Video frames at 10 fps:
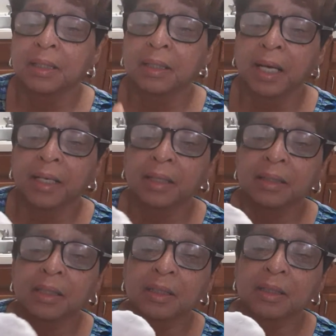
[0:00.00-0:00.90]
like a
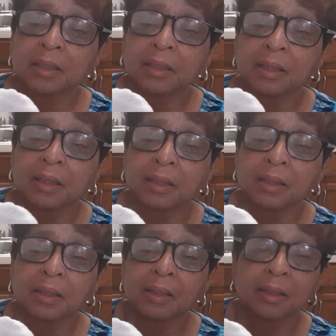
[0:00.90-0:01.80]
little
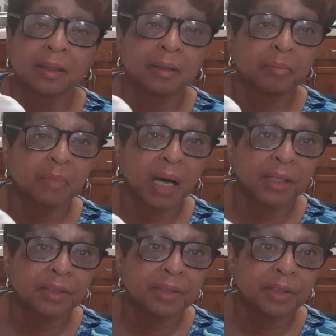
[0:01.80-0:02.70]

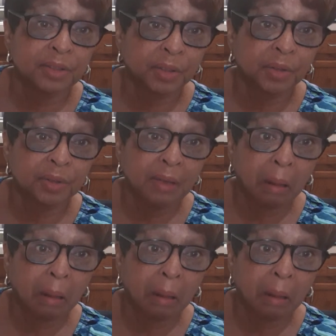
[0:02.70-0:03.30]
modest skirt.